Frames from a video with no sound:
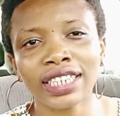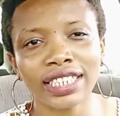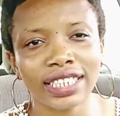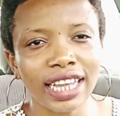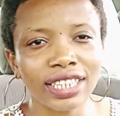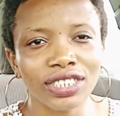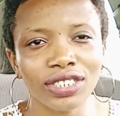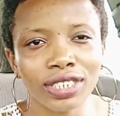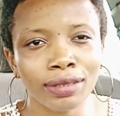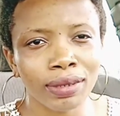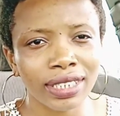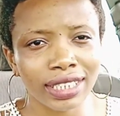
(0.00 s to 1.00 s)
that's
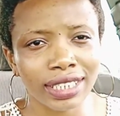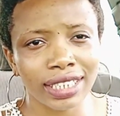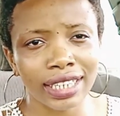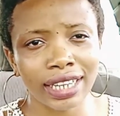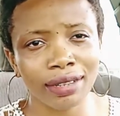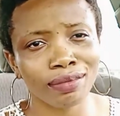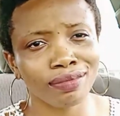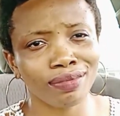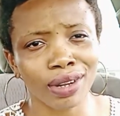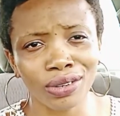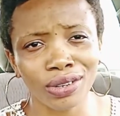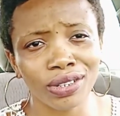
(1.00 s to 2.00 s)
just basic um,
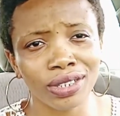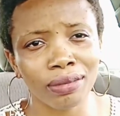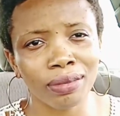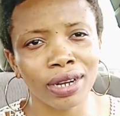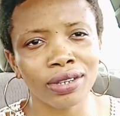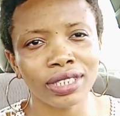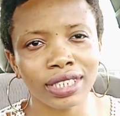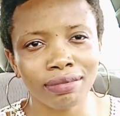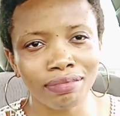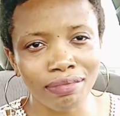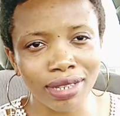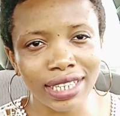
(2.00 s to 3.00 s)
background about
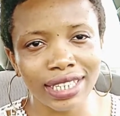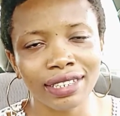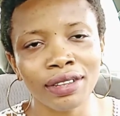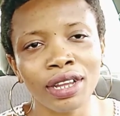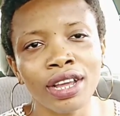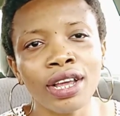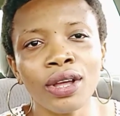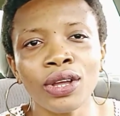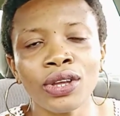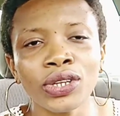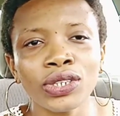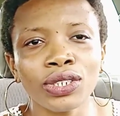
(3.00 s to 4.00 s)
me.
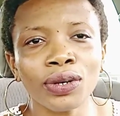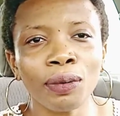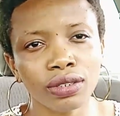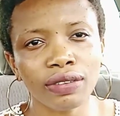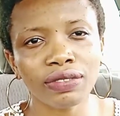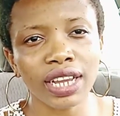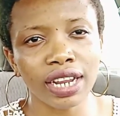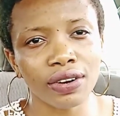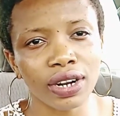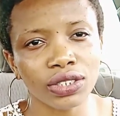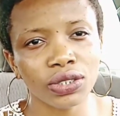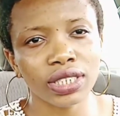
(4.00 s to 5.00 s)
So after I
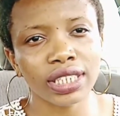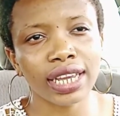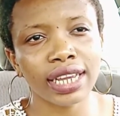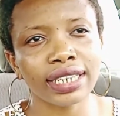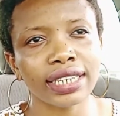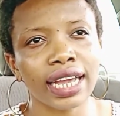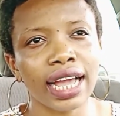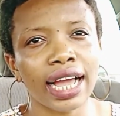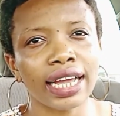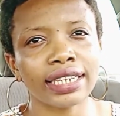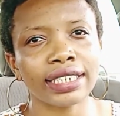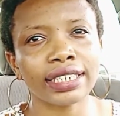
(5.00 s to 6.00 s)
graduated
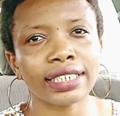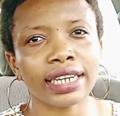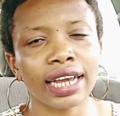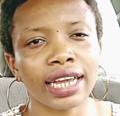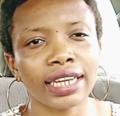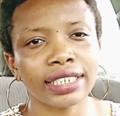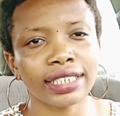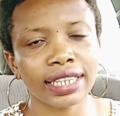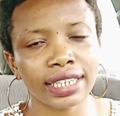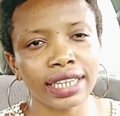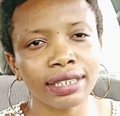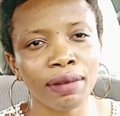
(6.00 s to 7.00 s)
and I
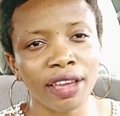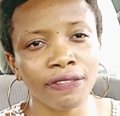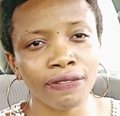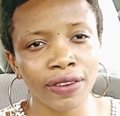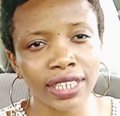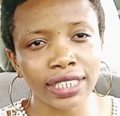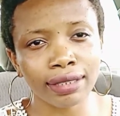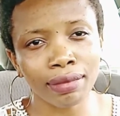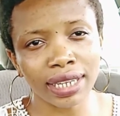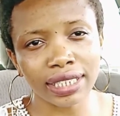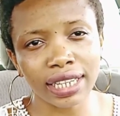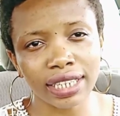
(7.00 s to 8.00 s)
started my first
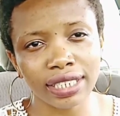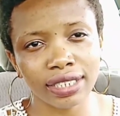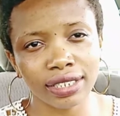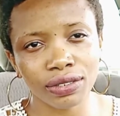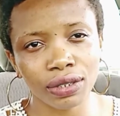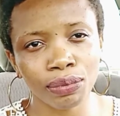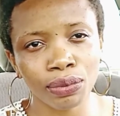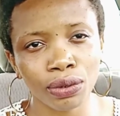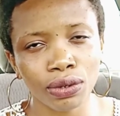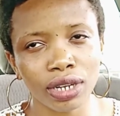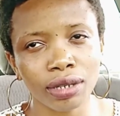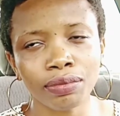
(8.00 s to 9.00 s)
master's degree
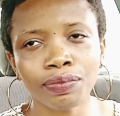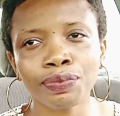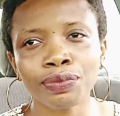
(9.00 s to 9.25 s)
program,